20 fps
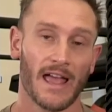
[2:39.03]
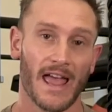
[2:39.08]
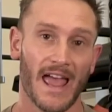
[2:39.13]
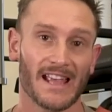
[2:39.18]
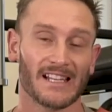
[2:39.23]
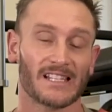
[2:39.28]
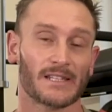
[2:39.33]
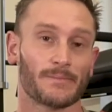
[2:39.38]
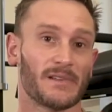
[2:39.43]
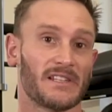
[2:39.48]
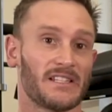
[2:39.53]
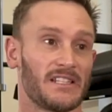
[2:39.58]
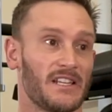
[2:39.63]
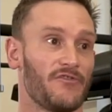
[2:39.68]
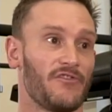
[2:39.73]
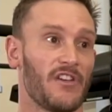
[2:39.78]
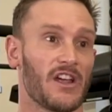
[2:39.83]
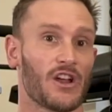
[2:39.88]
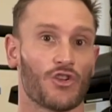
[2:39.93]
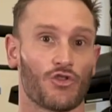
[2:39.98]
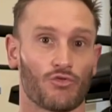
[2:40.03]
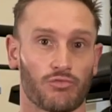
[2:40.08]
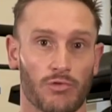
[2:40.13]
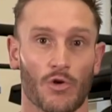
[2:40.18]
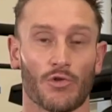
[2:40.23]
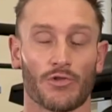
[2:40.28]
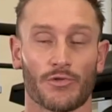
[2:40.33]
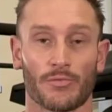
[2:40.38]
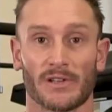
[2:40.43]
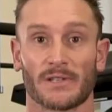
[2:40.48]
a specific
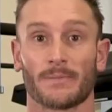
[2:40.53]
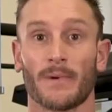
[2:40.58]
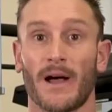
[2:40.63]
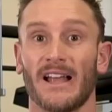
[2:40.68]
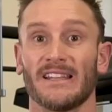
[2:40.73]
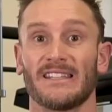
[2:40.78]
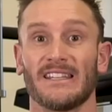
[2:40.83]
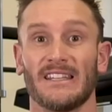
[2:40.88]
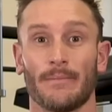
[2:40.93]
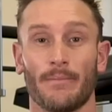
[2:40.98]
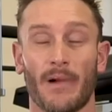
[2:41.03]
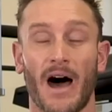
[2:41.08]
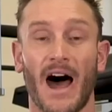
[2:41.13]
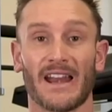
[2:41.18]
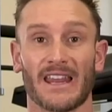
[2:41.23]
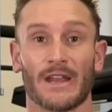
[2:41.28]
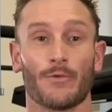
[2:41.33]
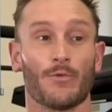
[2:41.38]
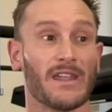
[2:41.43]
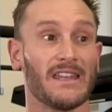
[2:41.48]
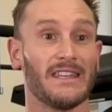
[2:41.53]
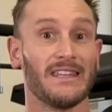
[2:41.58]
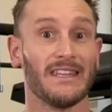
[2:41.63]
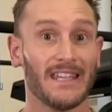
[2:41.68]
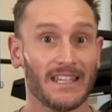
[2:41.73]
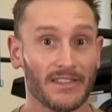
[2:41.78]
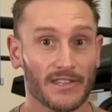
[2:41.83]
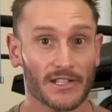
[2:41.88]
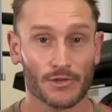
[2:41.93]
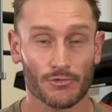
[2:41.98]
growth response in the body. We
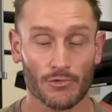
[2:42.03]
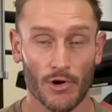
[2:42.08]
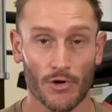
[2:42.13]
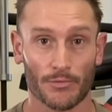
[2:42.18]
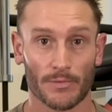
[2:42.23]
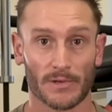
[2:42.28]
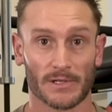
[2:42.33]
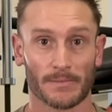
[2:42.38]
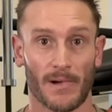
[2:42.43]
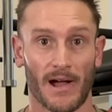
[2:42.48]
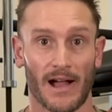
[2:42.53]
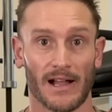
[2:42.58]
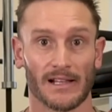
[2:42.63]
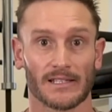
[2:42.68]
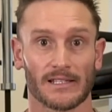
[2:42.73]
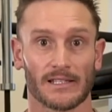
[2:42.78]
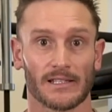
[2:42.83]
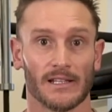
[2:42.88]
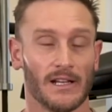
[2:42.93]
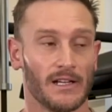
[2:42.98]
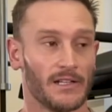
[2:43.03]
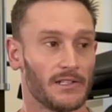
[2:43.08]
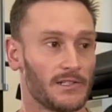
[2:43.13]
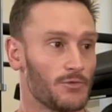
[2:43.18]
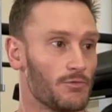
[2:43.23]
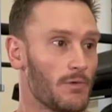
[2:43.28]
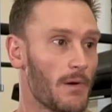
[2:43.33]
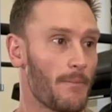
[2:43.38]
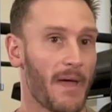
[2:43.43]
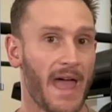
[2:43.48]
need this growth response
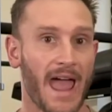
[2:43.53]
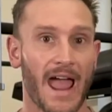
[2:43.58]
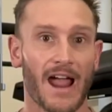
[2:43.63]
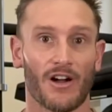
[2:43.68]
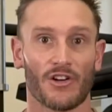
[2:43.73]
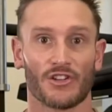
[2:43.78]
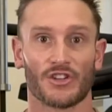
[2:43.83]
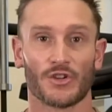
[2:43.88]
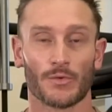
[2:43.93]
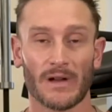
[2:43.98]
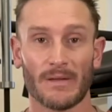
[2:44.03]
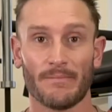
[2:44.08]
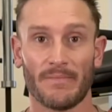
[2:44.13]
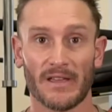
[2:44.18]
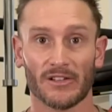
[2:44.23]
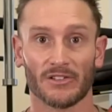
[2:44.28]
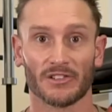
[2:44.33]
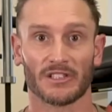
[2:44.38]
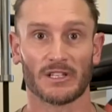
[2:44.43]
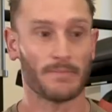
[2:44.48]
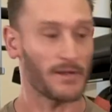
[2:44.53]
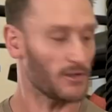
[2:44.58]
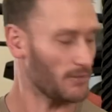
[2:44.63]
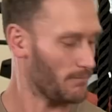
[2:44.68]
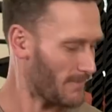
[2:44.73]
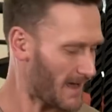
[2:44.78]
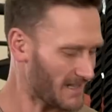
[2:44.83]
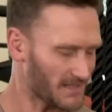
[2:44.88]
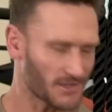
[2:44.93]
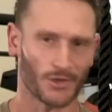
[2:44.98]
to repair, to rebuild, to build
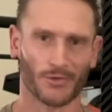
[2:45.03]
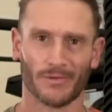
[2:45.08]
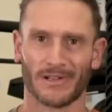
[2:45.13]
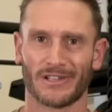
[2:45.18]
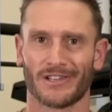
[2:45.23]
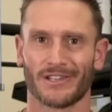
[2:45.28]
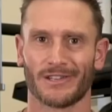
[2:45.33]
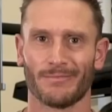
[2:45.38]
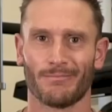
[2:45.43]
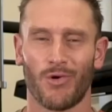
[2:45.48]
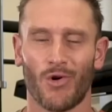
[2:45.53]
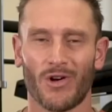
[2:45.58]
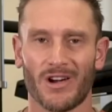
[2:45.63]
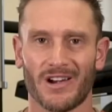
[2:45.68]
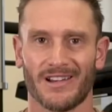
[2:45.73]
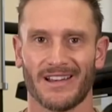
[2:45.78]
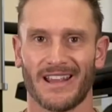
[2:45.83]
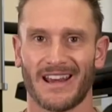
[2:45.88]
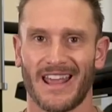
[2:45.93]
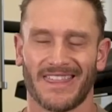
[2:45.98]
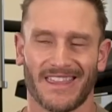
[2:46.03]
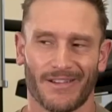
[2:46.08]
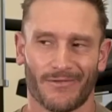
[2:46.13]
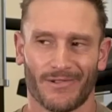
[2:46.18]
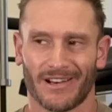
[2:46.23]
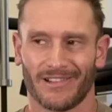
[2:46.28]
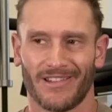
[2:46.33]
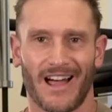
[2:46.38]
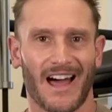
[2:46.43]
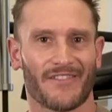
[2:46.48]
muscle, which is important, and I think
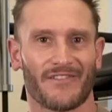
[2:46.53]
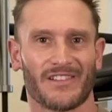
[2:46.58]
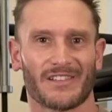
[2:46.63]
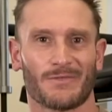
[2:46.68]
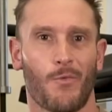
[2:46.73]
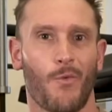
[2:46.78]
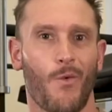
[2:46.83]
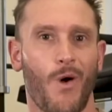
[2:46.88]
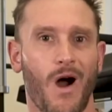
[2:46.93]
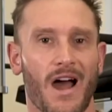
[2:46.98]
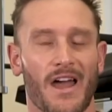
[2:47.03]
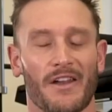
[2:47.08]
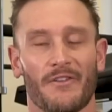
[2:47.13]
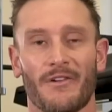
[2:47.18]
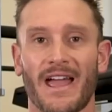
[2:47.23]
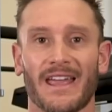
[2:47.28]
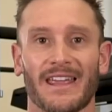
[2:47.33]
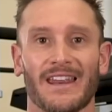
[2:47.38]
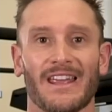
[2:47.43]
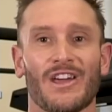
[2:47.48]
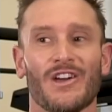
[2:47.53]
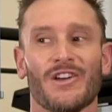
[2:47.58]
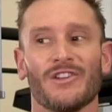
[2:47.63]
what a lot of us want, right?